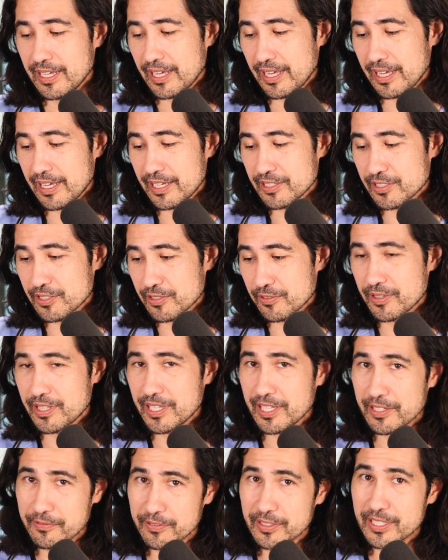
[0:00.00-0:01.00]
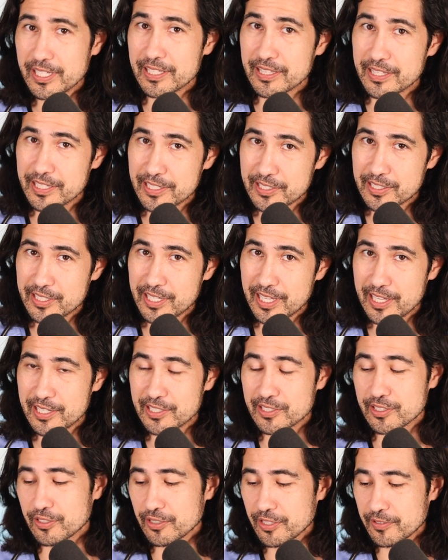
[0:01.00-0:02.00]
And so thankfully at this
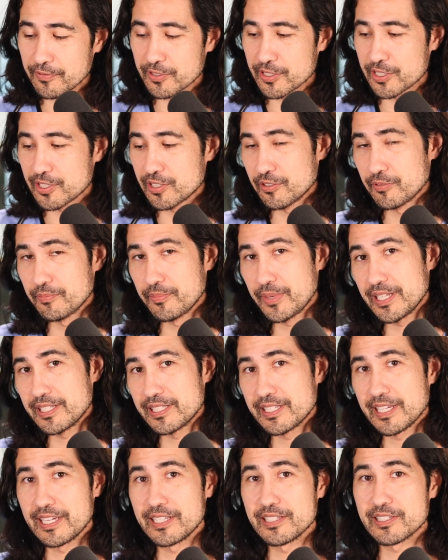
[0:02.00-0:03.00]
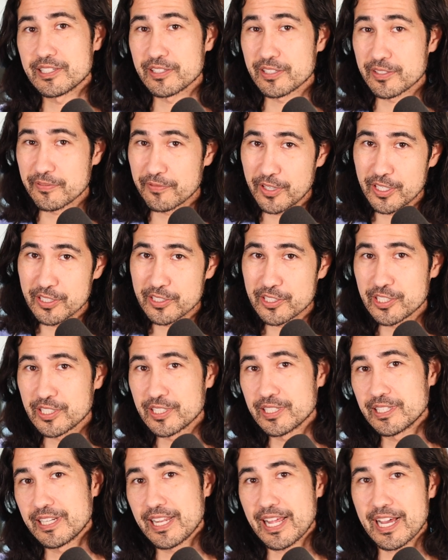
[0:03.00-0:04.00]
stage, the liver still maintains its
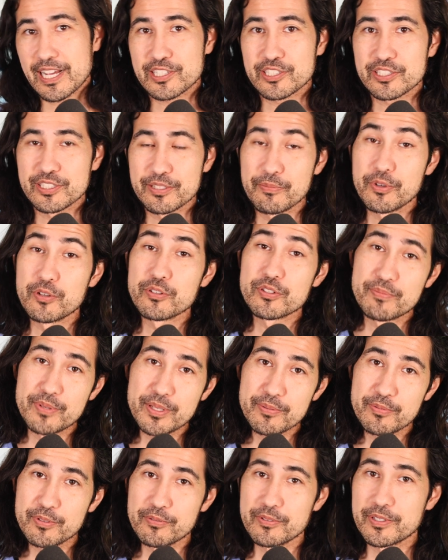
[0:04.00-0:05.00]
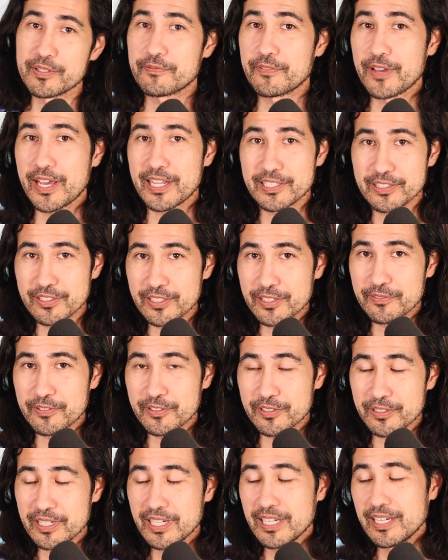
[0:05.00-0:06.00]
function. And actually most people with fatty
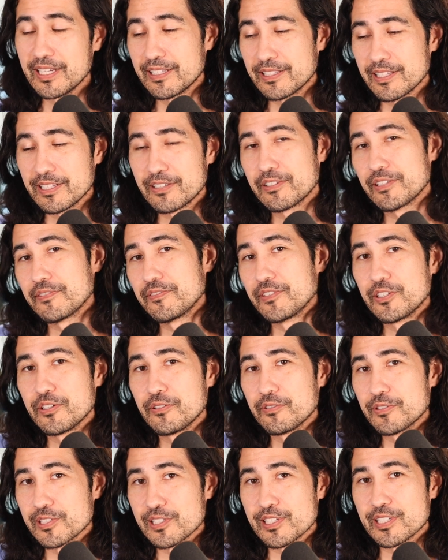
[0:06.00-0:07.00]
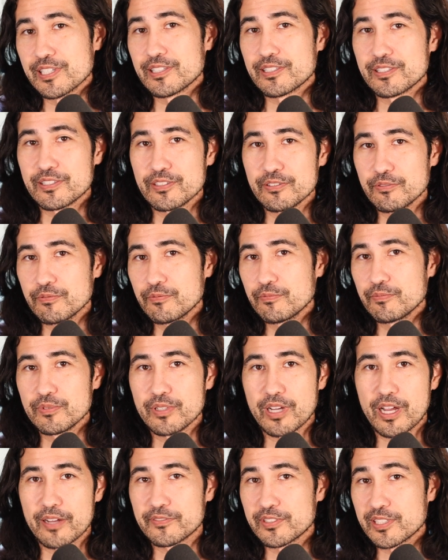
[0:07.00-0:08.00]
liver, they don't even notice it. You
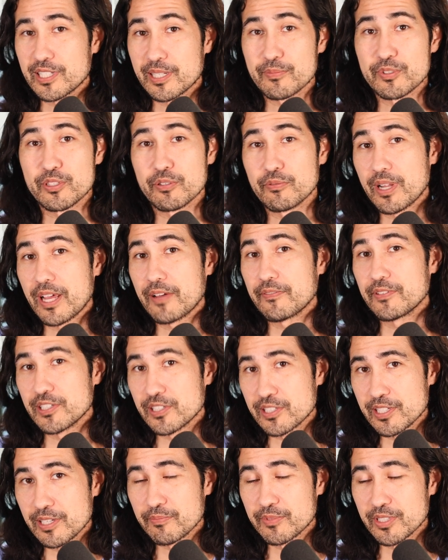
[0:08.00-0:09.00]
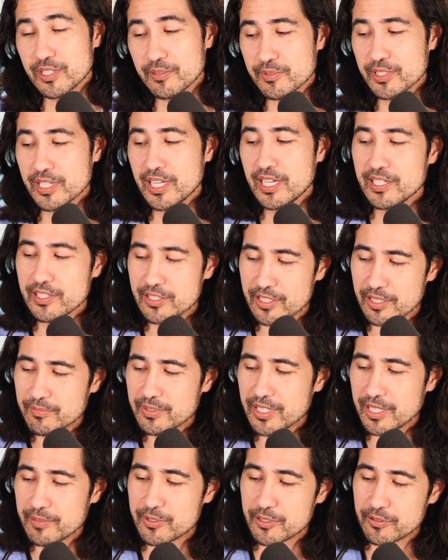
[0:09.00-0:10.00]
oftentimes don't have any symptoms.
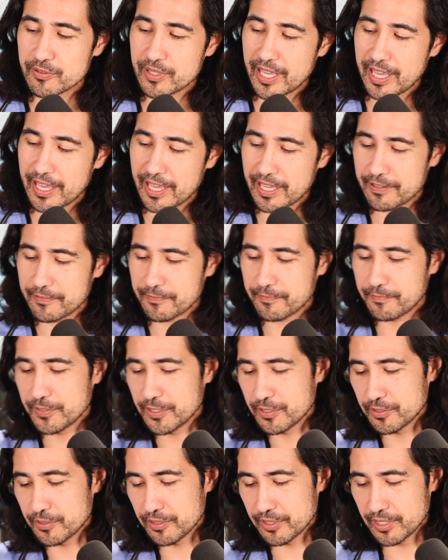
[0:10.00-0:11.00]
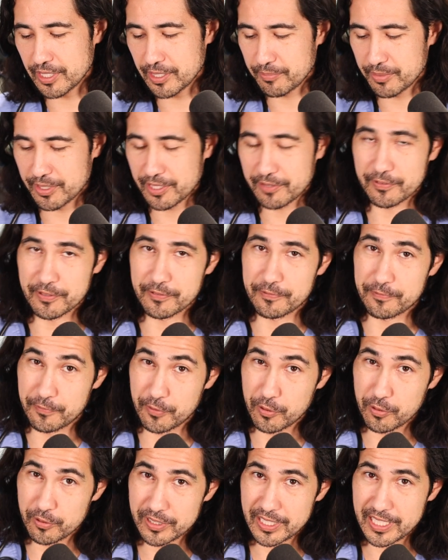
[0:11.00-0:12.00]
Sometimes you can feel a bit of a
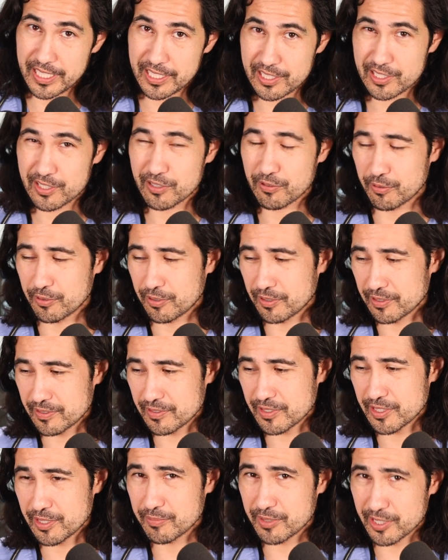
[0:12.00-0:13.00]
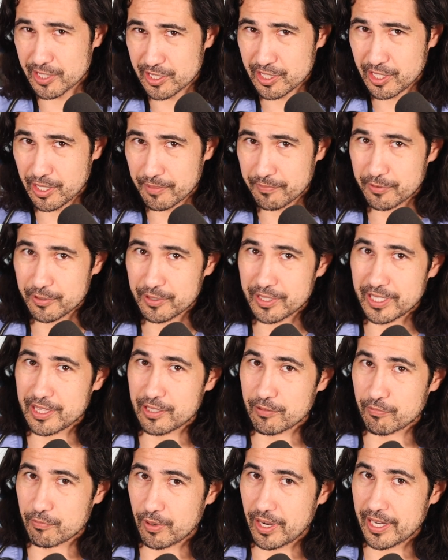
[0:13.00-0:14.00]
fullness or some discomfort in
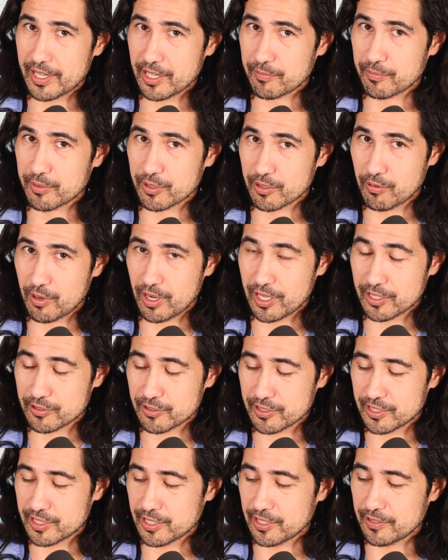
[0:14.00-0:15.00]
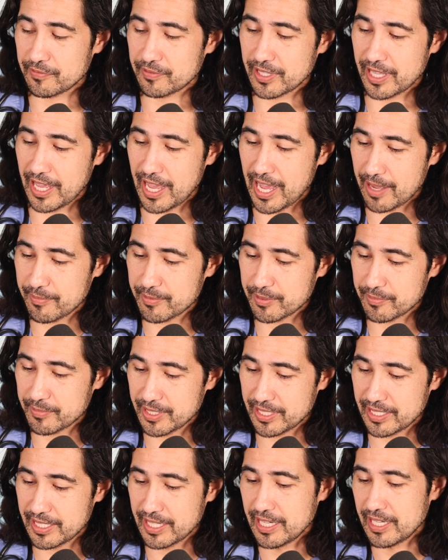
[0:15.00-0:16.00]
the right upper quadrant of the
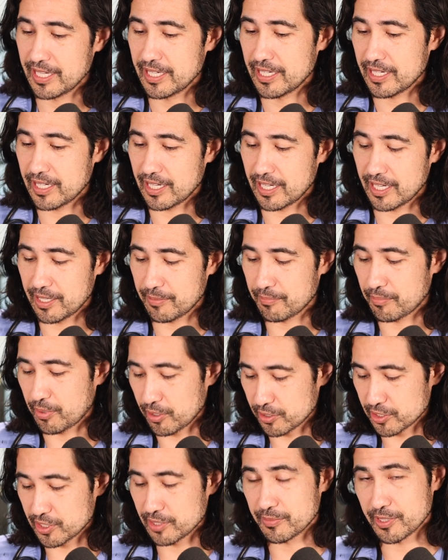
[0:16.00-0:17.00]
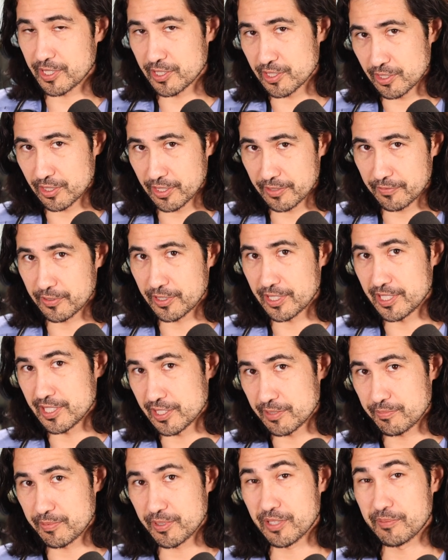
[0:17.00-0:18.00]
abdomen, partially because the liver
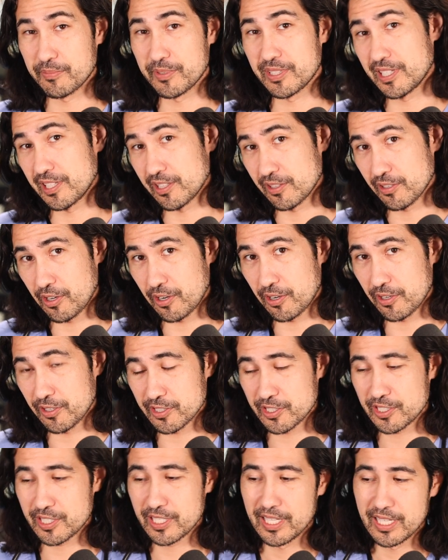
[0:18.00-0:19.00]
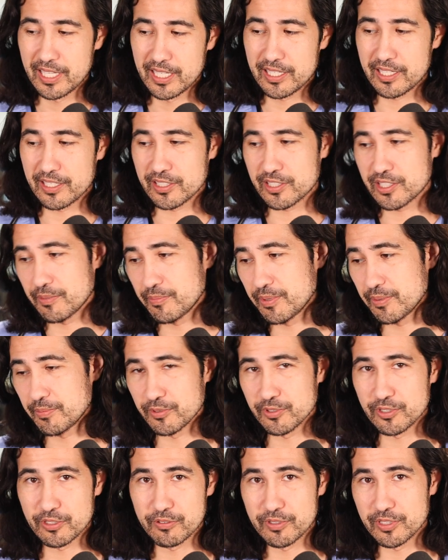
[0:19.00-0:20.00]
is becoming enlarged. Some
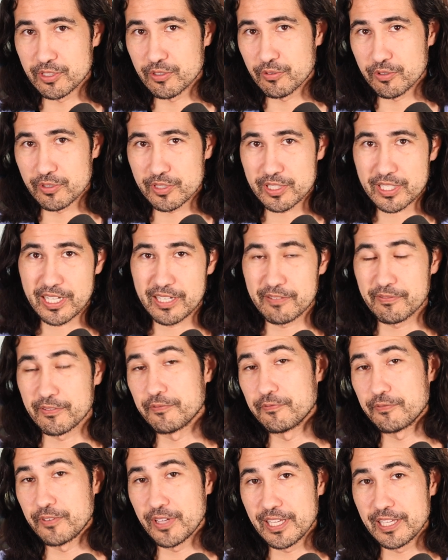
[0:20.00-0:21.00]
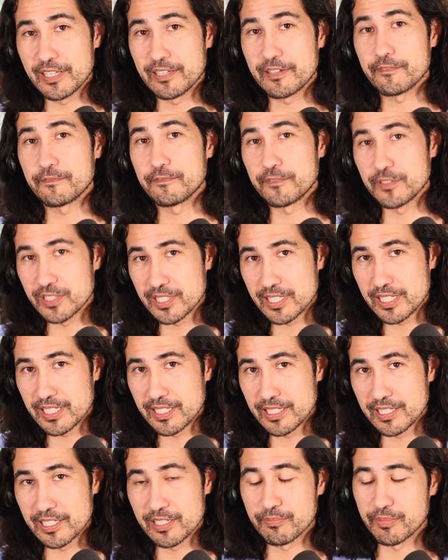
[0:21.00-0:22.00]
people do endorse kind of a vague
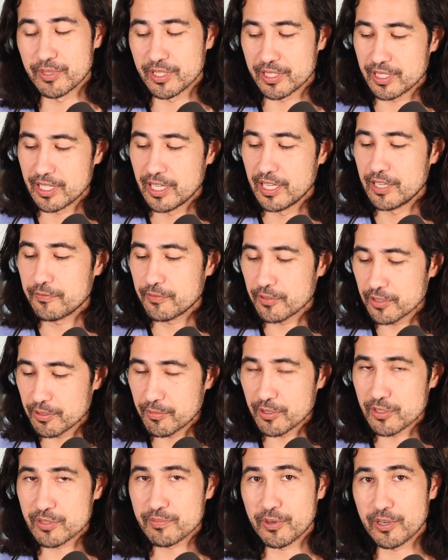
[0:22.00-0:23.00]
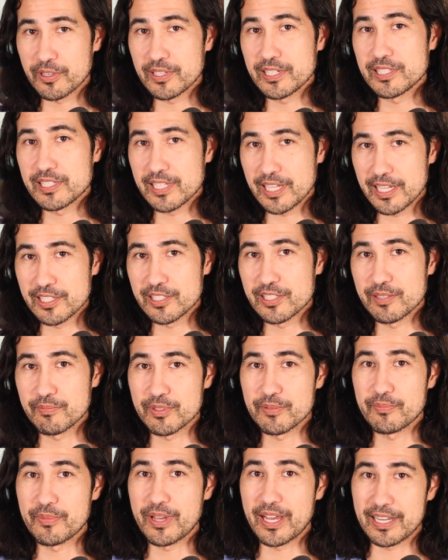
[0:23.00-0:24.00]
fatigue, but for the most part, it's
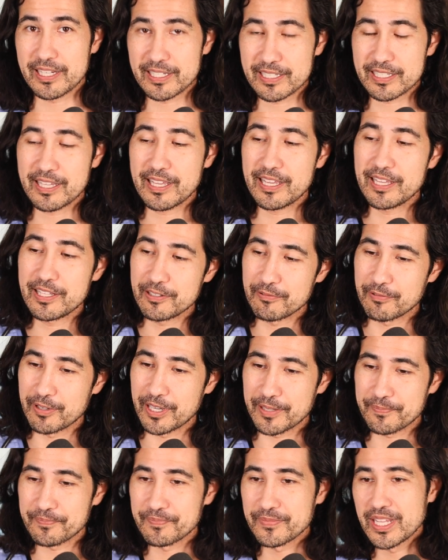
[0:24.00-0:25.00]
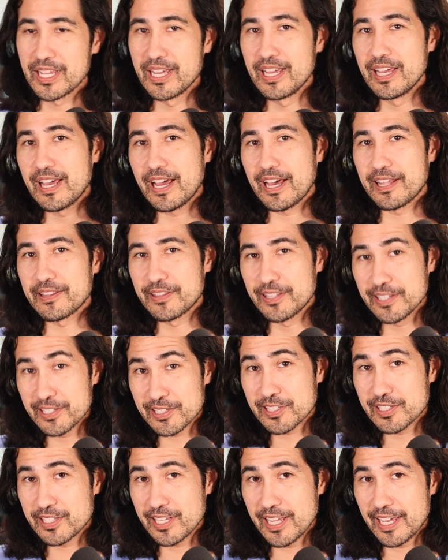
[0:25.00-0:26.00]
asymptomatic. Anyway, at
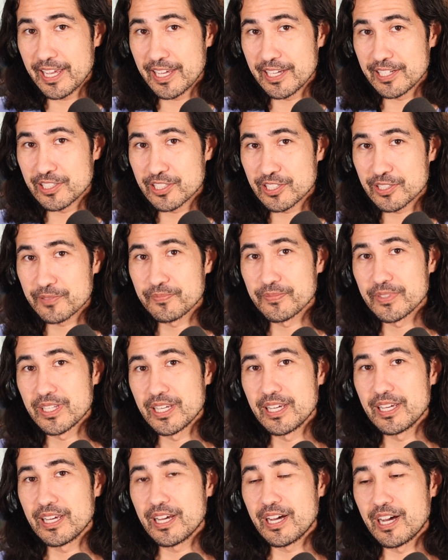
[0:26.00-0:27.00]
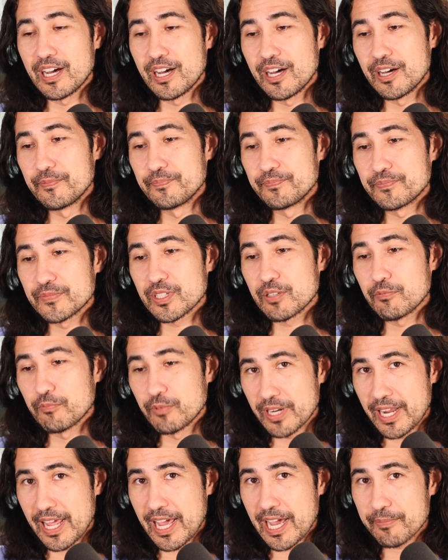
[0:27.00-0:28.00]
this stage,
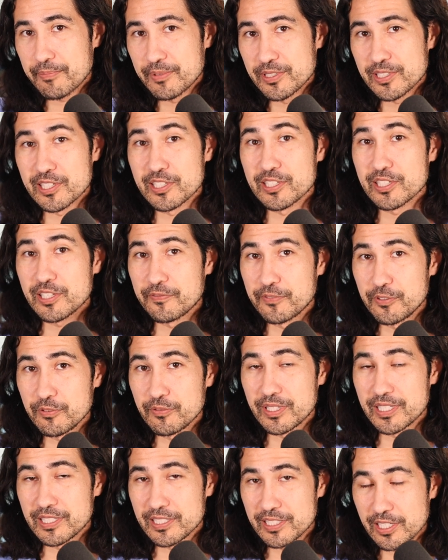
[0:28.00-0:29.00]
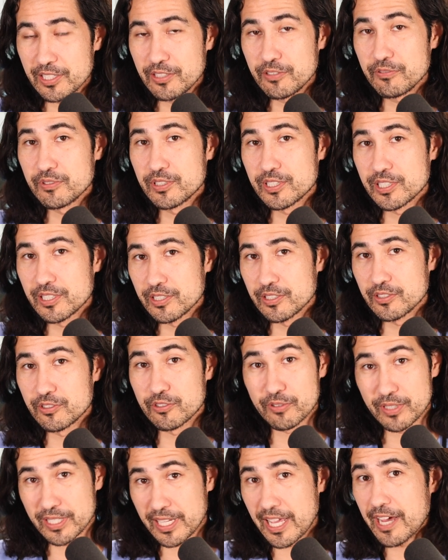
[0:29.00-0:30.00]
what happens is if you continue to
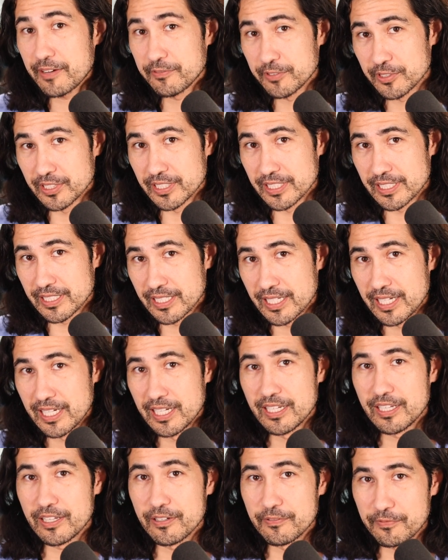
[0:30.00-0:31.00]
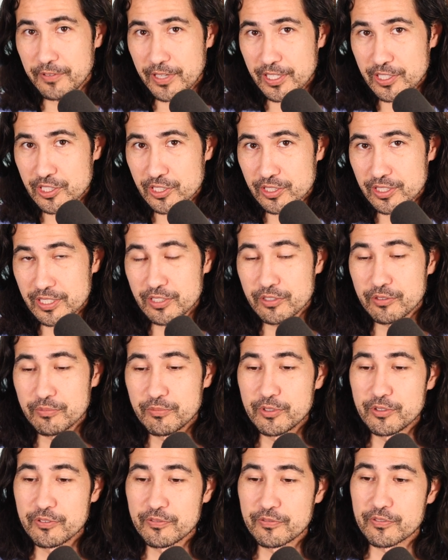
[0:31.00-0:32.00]
drink heavily, eventually you'll
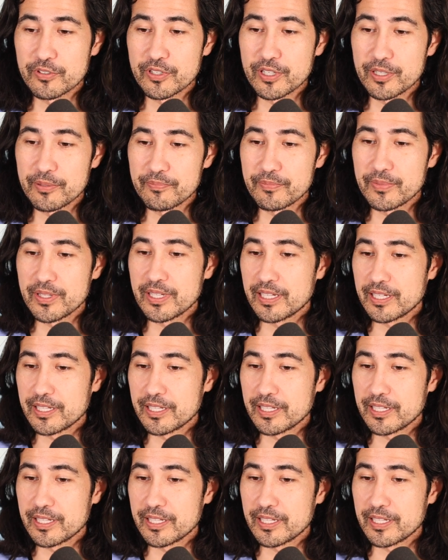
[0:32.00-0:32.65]
move from